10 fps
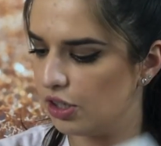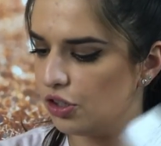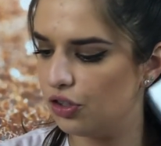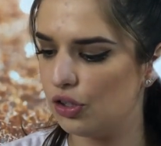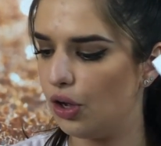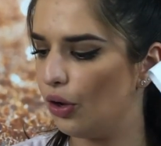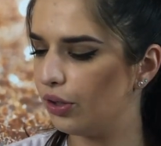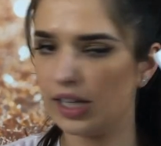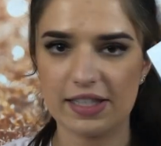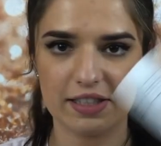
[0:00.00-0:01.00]
So
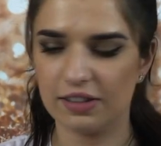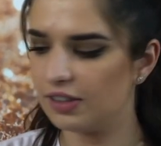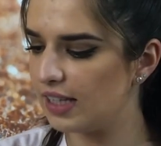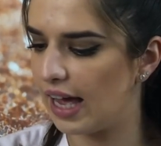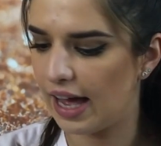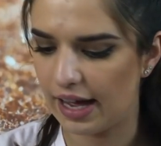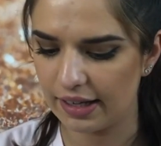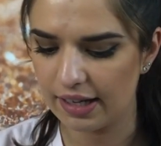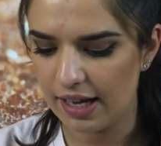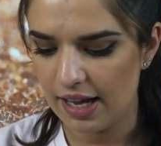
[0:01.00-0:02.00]
that's a little
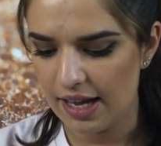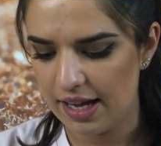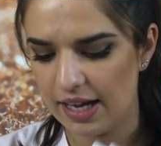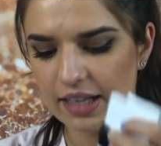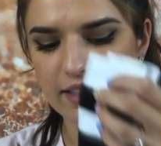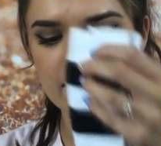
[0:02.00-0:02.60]
tag, and